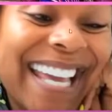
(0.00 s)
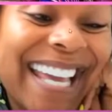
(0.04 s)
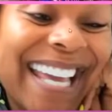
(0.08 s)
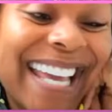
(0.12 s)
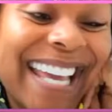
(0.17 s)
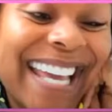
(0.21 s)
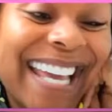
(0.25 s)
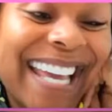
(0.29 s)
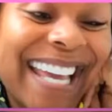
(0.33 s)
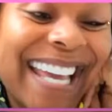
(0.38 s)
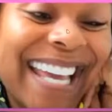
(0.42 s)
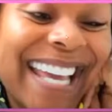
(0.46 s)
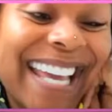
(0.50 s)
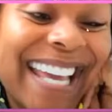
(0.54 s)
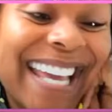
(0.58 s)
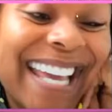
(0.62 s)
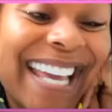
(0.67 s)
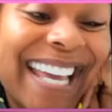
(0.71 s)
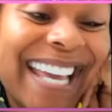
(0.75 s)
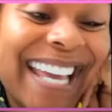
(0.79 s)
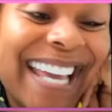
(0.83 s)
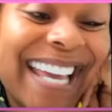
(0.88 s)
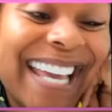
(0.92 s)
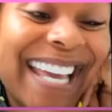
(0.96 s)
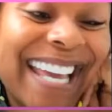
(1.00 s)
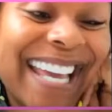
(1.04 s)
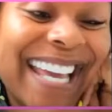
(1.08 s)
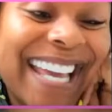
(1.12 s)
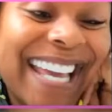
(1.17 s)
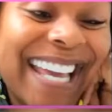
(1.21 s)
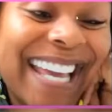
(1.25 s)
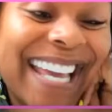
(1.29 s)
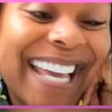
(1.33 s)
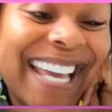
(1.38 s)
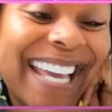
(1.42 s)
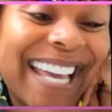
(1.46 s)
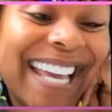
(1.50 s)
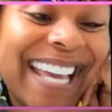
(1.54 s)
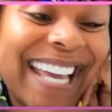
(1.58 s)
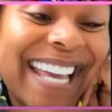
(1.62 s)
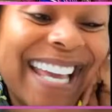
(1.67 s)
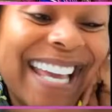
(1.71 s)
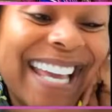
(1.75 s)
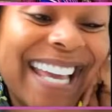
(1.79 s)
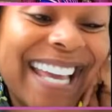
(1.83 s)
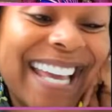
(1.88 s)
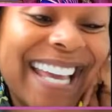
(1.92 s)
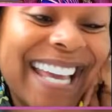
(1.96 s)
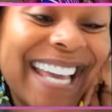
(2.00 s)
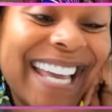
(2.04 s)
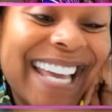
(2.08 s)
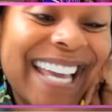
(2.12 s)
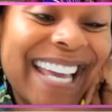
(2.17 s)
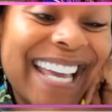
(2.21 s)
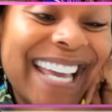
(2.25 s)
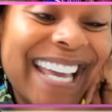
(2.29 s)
The person shown says nothing.